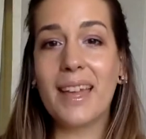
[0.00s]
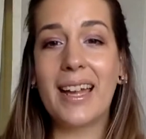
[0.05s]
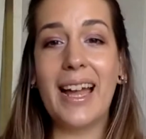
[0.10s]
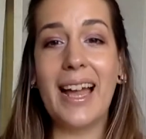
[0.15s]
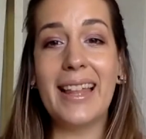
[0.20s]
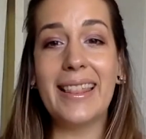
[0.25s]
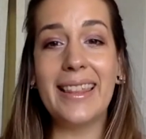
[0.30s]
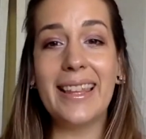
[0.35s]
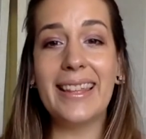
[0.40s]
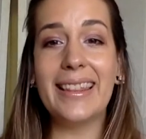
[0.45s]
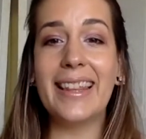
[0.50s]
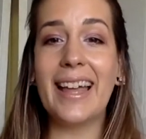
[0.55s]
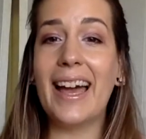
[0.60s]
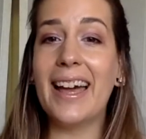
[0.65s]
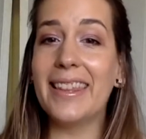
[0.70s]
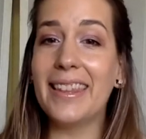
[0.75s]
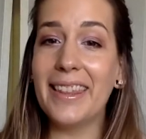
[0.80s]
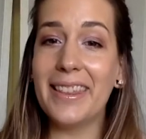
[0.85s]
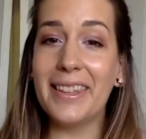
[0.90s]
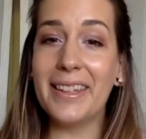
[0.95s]
And then the
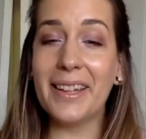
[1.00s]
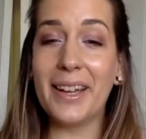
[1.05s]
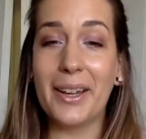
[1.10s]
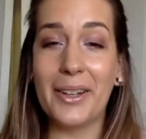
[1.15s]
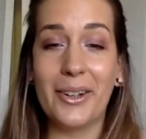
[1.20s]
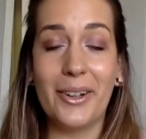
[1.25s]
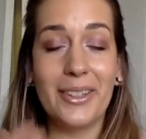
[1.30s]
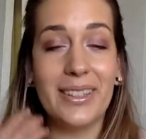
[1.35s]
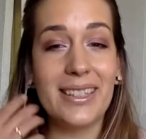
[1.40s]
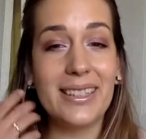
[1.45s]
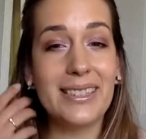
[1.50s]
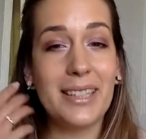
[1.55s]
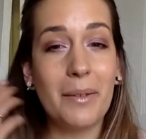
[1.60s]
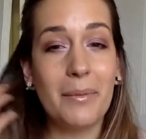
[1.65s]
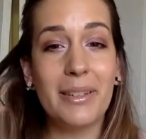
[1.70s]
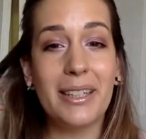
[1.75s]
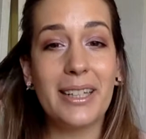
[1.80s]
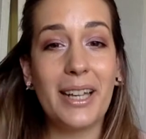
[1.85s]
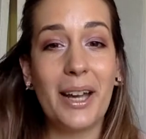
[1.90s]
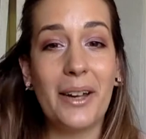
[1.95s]
other thing I got is
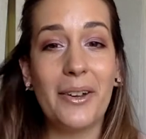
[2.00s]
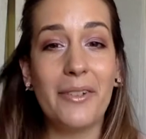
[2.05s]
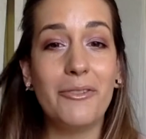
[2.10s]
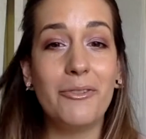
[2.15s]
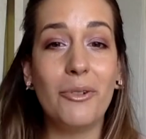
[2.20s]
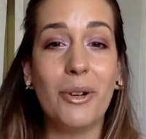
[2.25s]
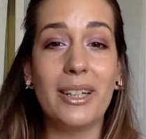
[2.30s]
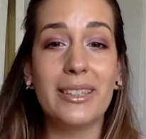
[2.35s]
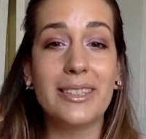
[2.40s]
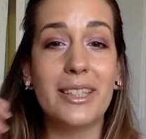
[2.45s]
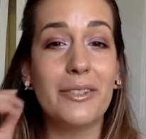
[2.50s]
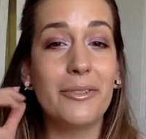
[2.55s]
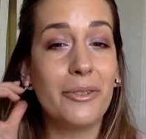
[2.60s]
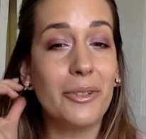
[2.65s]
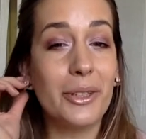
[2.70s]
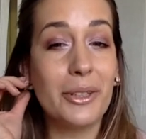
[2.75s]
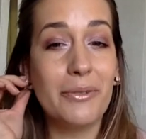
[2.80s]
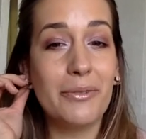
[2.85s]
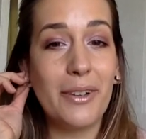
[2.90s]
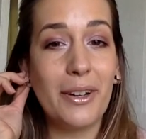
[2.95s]
something I've wanted
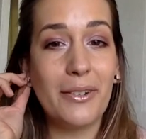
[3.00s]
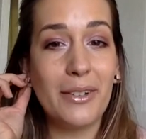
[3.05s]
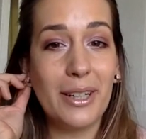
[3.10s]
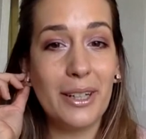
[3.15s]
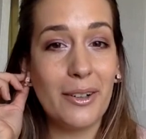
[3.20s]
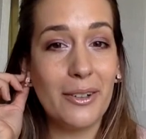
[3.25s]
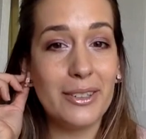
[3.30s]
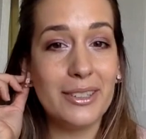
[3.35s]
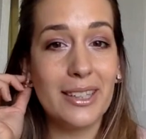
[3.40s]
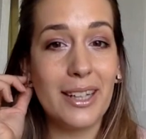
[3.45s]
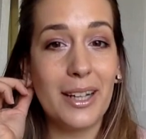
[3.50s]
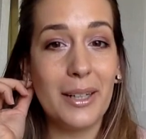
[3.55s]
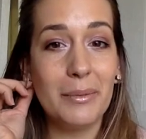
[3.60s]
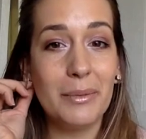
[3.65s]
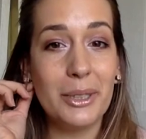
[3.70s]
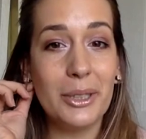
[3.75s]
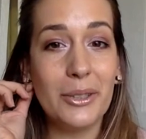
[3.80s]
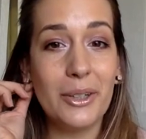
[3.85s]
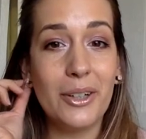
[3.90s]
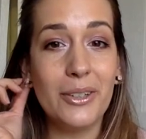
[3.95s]
for a very long time.
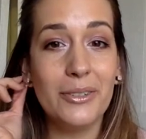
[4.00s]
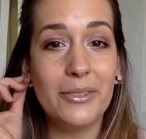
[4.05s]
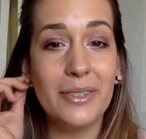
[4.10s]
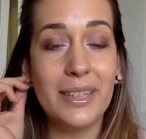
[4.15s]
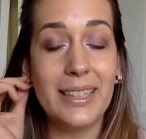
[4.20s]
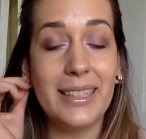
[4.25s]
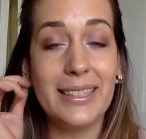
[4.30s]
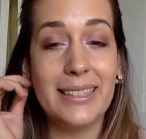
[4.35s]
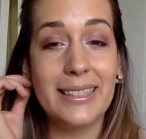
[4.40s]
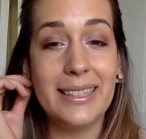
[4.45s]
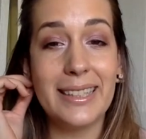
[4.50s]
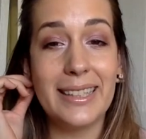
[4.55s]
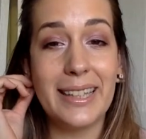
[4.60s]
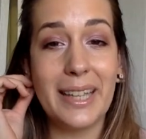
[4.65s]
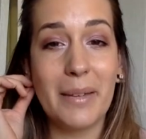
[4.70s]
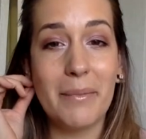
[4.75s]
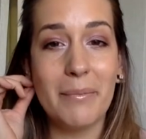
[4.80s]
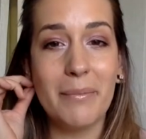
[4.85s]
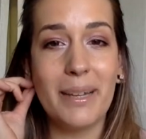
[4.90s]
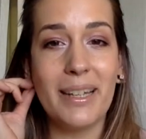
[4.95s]
You can't really see
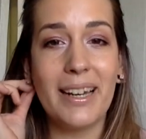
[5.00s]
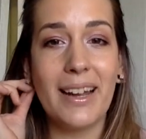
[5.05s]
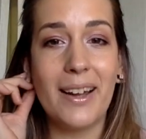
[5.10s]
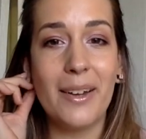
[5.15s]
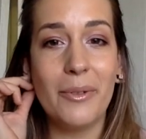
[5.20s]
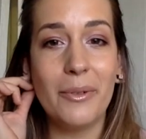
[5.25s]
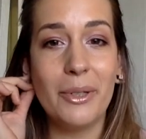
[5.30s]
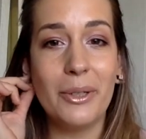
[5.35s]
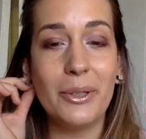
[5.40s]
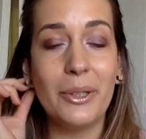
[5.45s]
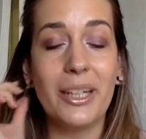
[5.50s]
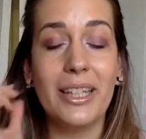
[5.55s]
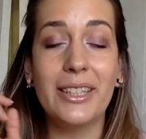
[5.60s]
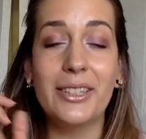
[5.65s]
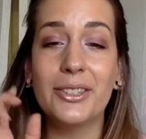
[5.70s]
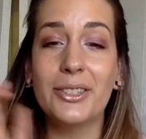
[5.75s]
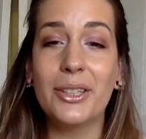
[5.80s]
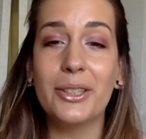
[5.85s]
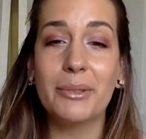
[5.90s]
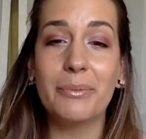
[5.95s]
them, but I will
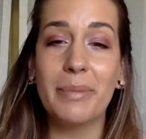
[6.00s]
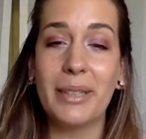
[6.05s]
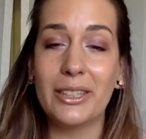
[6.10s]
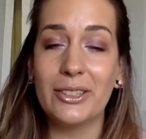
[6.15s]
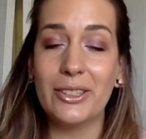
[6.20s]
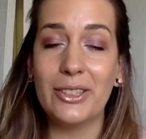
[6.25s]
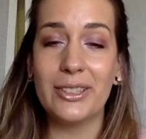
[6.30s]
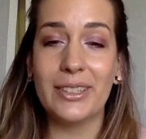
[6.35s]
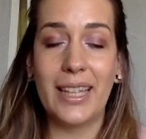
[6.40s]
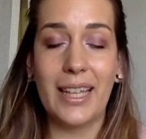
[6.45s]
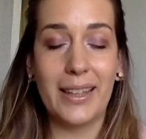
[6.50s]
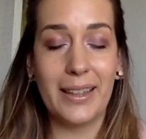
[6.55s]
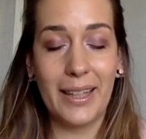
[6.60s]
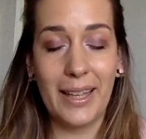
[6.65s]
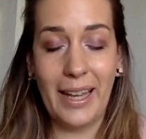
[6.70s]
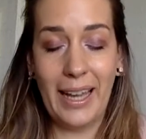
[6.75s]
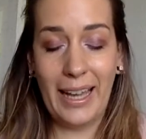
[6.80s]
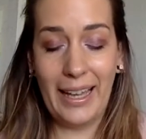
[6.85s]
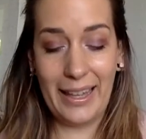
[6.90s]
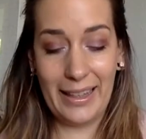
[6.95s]
insert pictures at
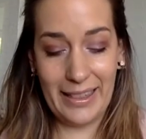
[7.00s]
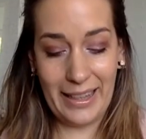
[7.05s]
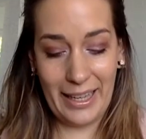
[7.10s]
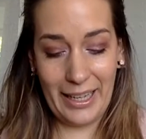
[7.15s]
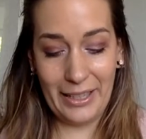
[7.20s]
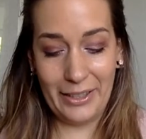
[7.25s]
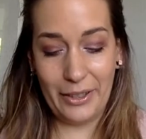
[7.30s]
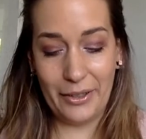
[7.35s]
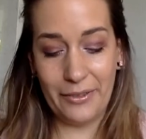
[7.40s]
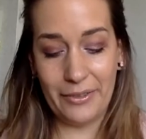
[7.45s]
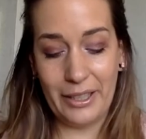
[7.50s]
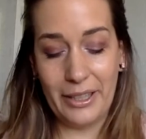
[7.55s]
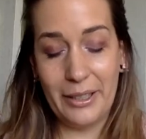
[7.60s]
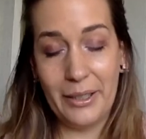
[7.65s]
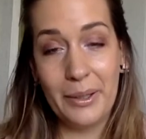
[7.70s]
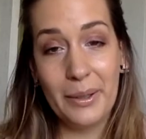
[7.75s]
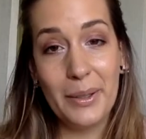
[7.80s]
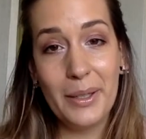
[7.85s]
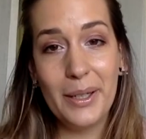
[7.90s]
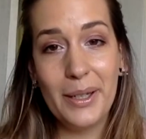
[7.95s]
the end of the
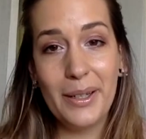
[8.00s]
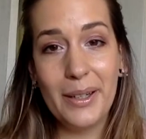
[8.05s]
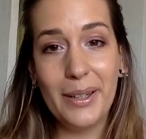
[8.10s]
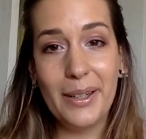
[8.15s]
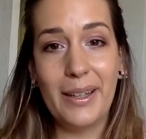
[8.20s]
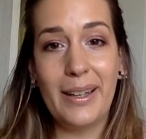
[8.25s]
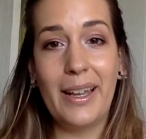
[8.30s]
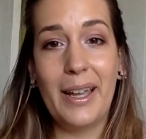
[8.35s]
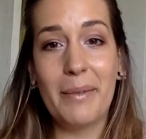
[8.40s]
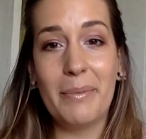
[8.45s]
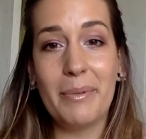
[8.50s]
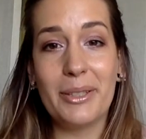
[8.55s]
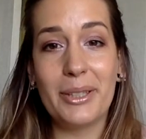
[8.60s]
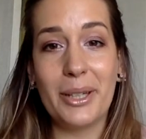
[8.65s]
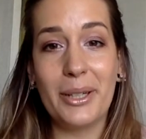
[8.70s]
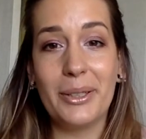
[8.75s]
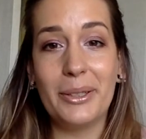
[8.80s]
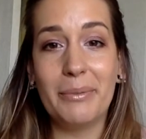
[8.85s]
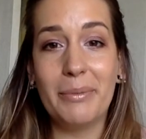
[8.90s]
episode.